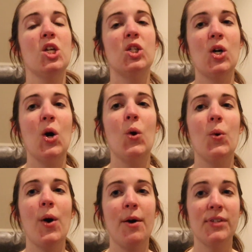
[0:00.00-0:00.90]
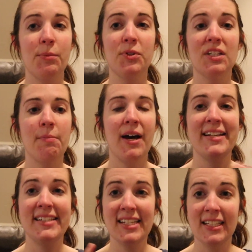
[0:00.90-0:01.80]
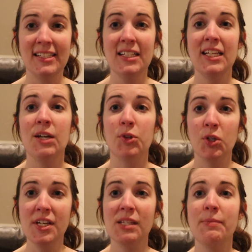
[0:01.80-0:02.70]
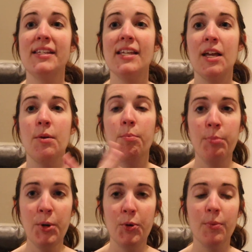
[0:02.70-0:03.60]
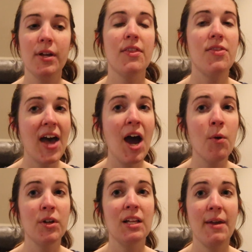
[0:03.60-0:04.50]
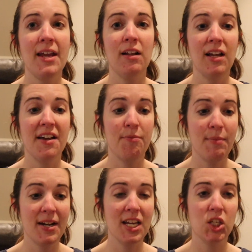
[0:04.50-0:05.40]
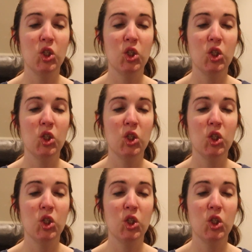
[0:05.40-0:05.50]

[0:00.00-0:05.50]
So I was able to combine dilly dilly with Christmas, and boom, that really made a lot of money.